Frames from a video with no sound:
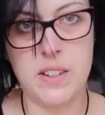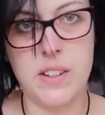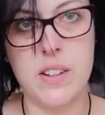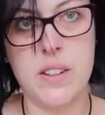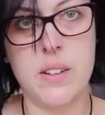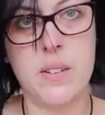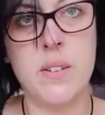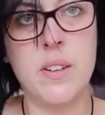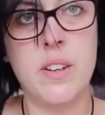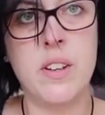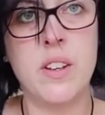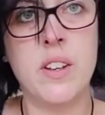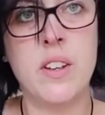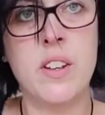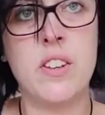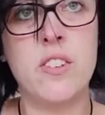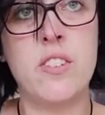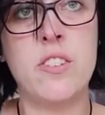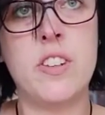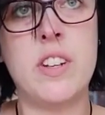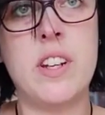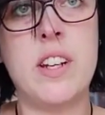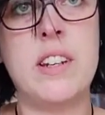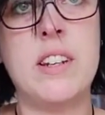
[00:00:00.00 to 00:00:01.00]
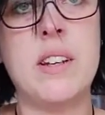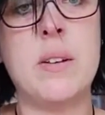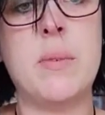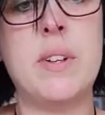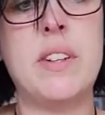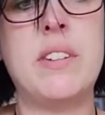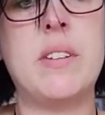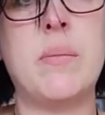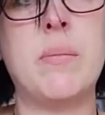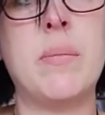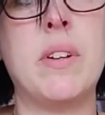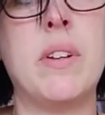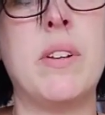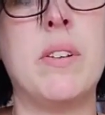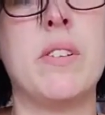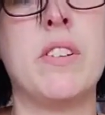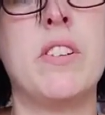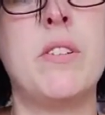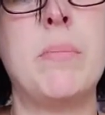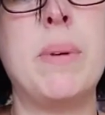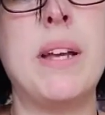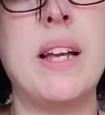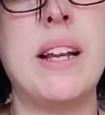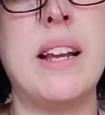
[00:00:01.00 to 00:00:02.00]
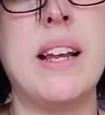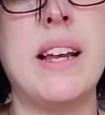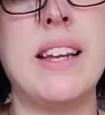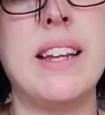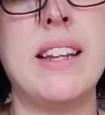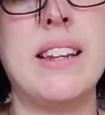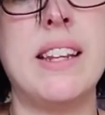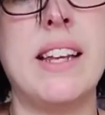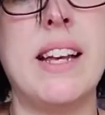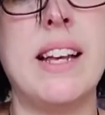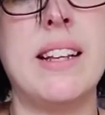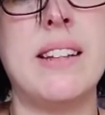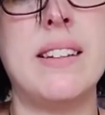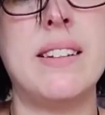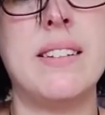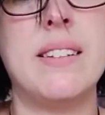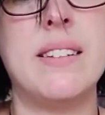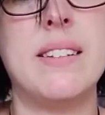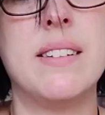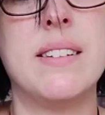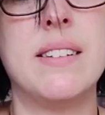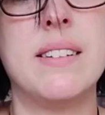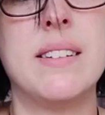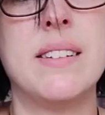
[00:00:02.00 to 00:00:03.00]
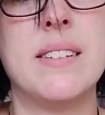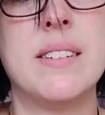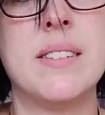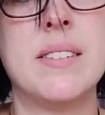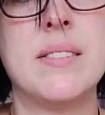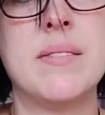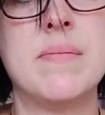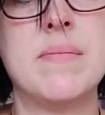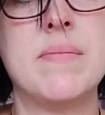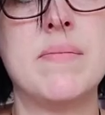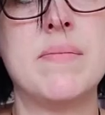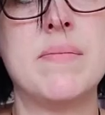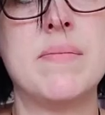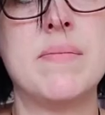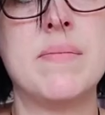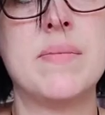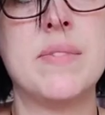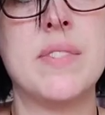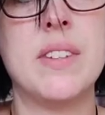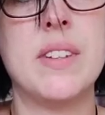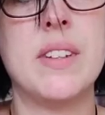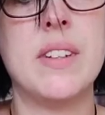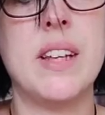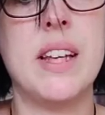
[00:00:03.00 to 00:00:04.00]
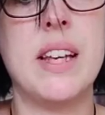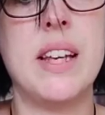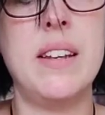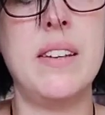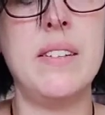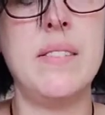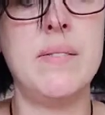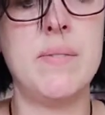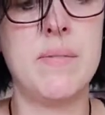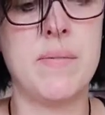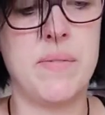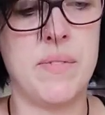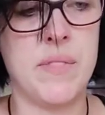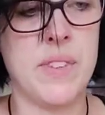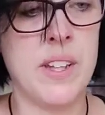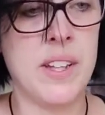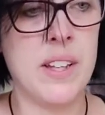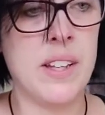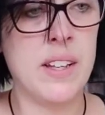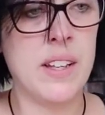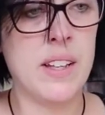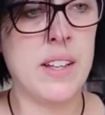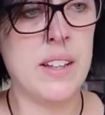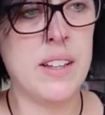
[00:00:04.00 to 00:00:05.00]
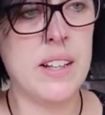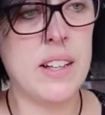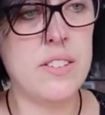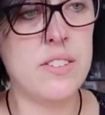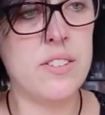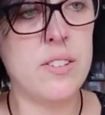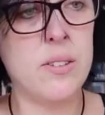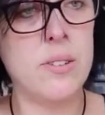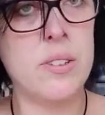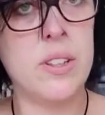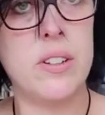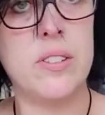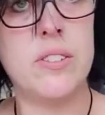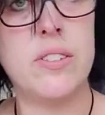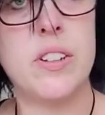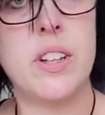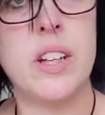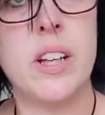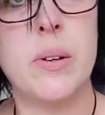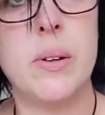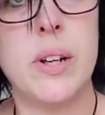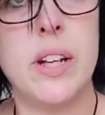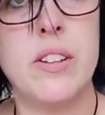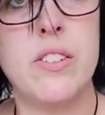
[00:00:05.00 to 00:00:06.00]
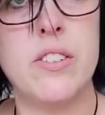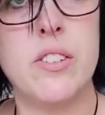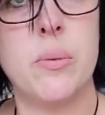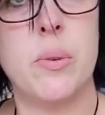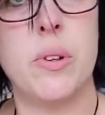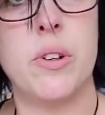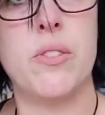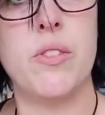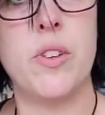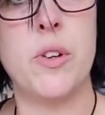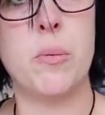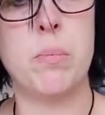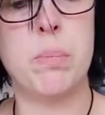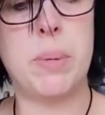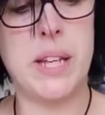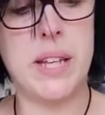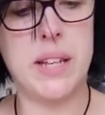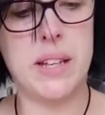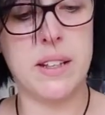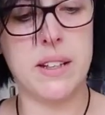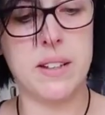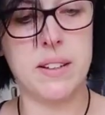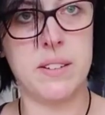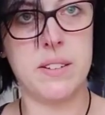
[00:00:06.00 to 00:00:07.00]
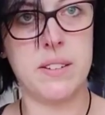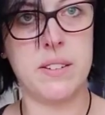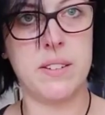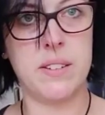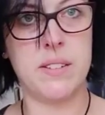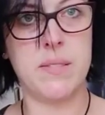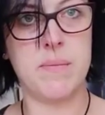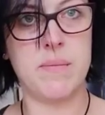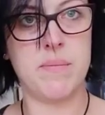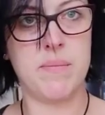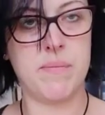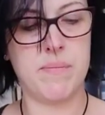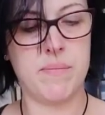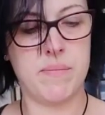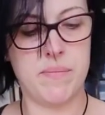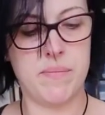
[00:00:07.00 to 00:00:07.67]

So should end up with something that looks a bit like that. Okay, that's all going to go into one of your beakers.